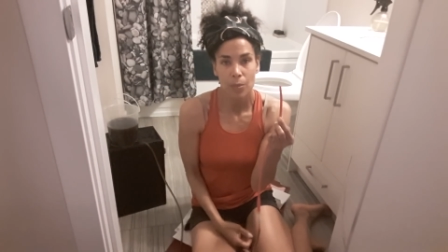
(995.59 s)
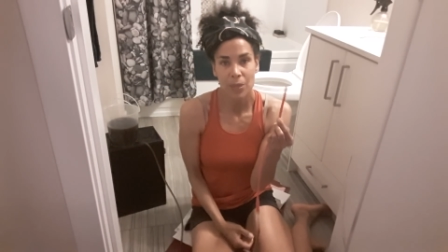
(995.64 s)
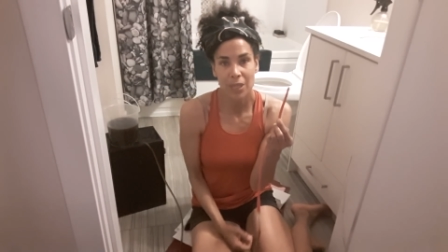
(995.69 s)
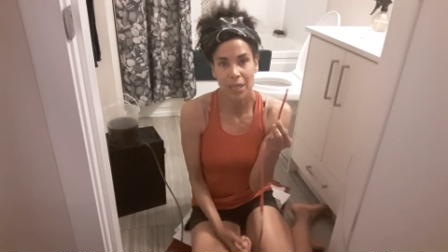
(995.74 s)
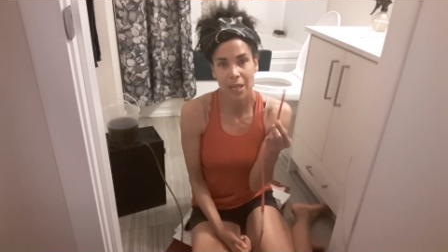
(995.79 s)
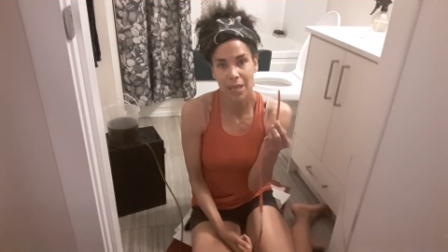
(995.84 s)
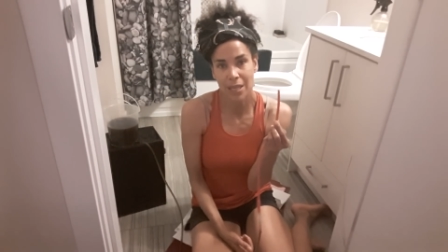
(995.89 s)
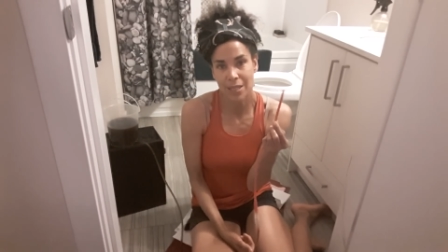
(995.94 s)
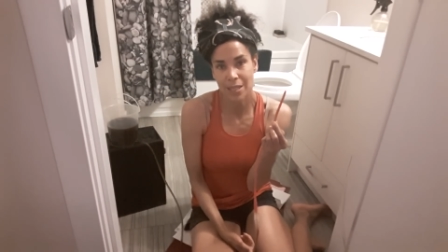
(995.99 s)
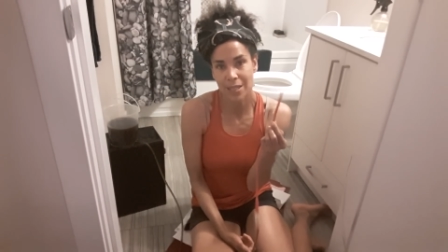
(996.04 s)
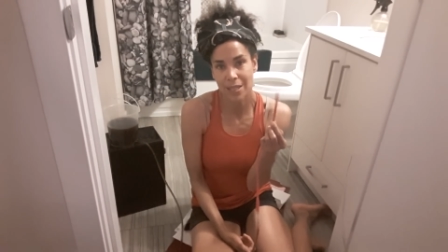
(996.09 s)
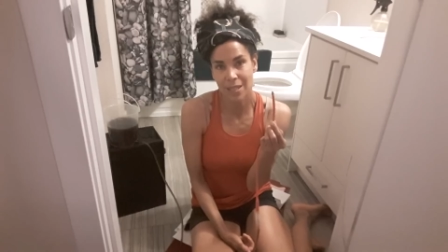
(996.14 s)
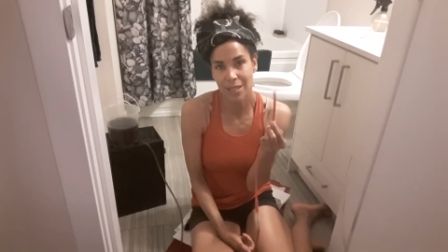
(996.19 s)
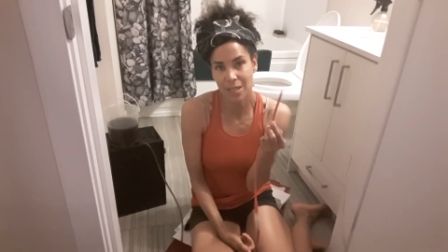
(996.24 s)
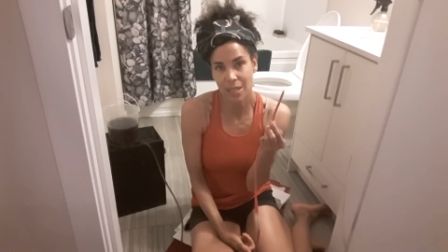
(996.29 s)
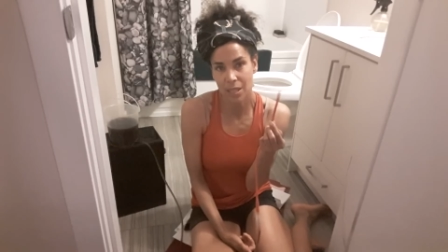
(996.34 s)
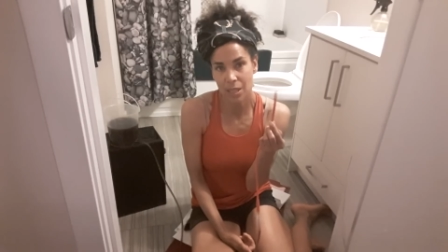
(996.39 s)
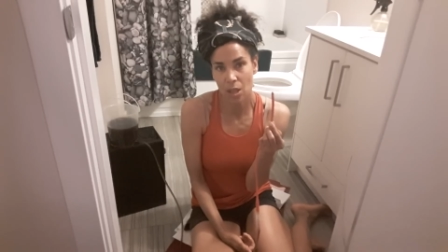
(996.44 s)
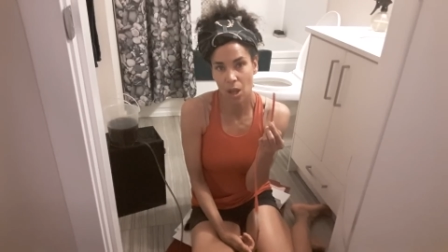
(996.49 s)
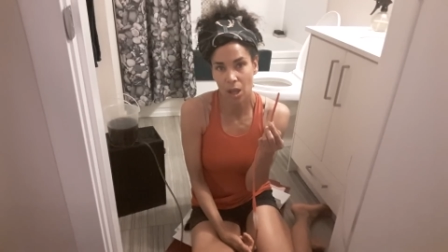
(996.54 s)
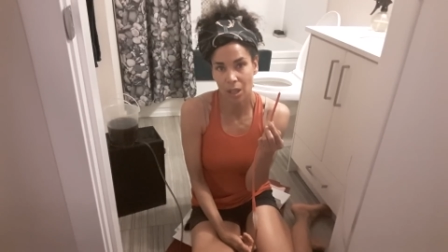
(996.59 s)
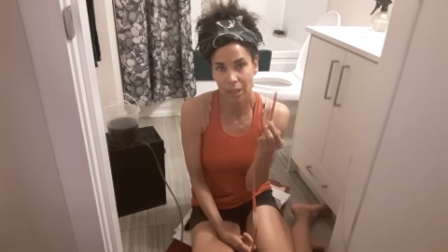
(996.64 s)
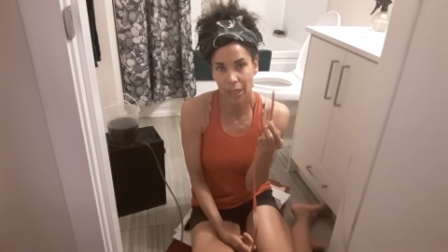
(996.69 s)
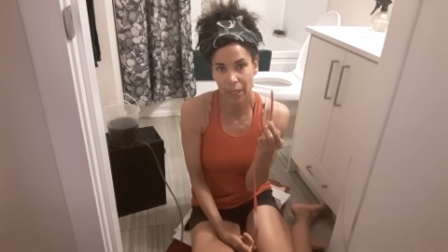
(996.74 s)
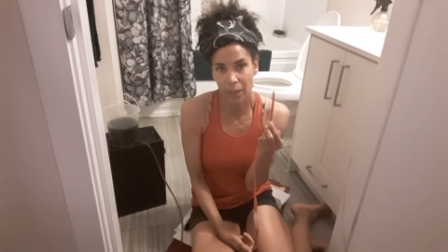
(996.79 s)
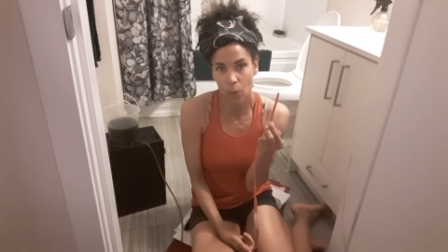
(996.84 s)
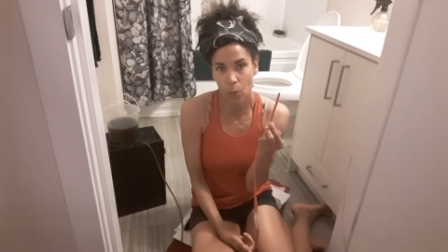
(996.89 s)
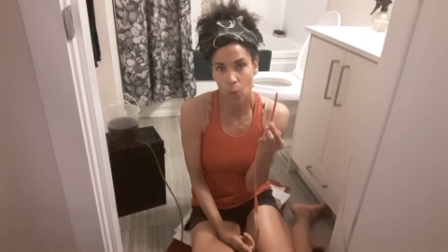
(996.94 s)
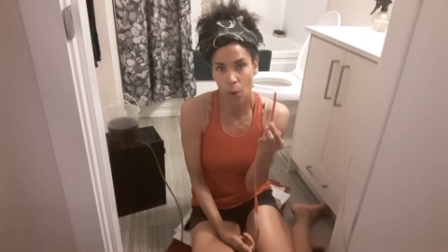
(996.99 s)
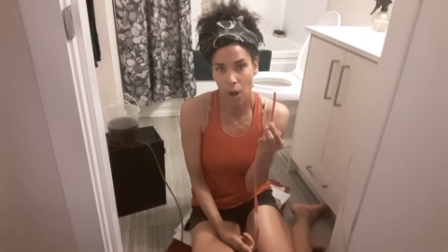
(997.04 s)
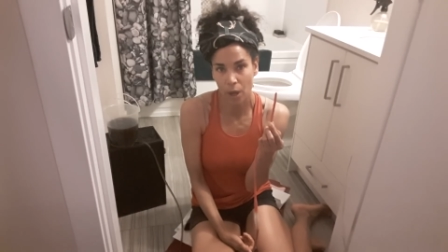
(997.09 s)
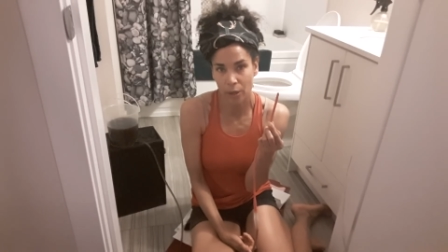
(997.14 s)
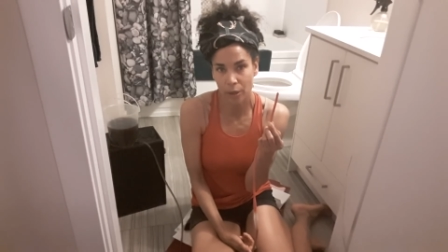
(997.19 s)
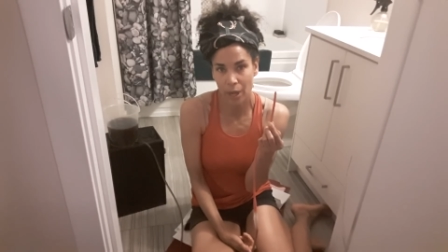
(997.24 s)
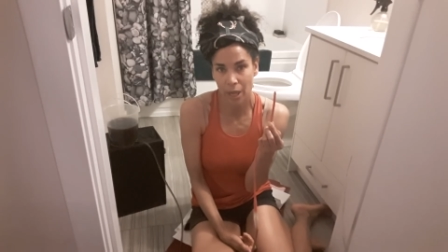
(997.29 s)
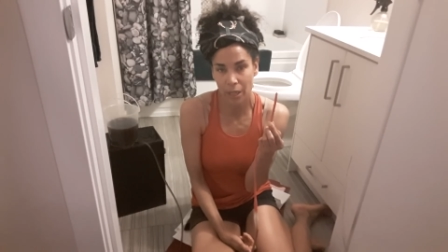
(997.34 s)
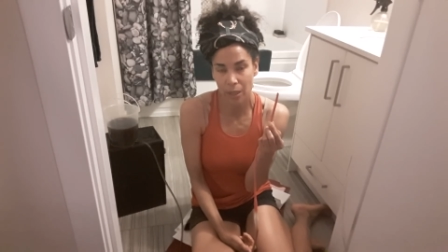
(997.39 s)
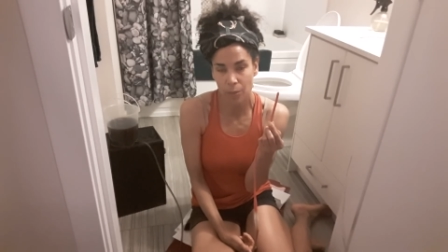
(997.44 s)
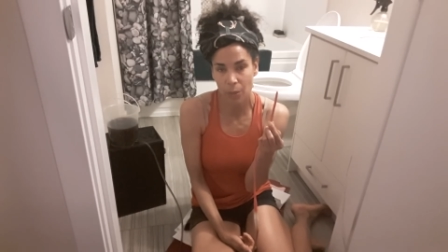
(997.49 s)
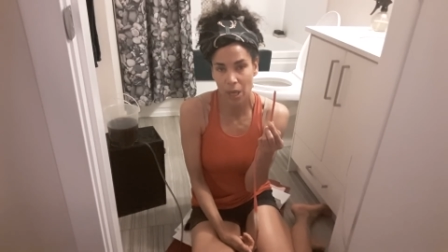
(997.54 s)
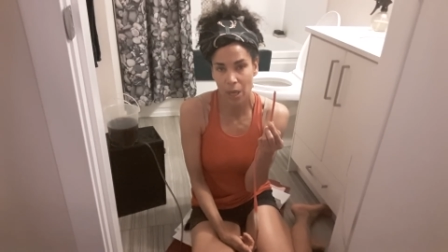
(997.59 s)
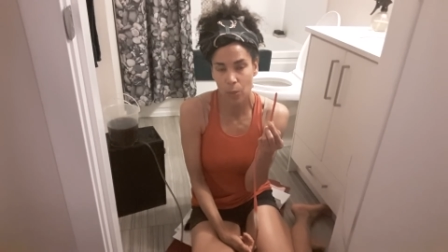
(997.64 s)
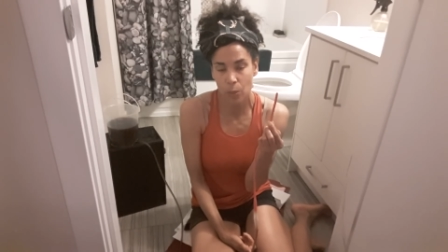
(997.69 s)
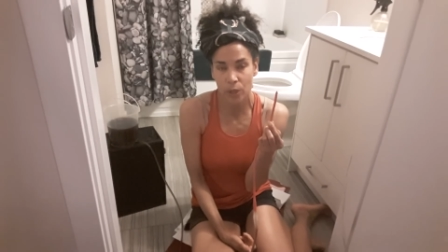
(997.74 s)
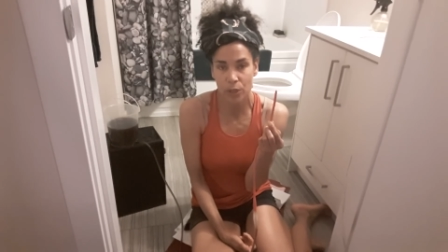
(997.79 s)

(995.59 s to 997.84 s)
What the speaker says: because this is not like a water enema.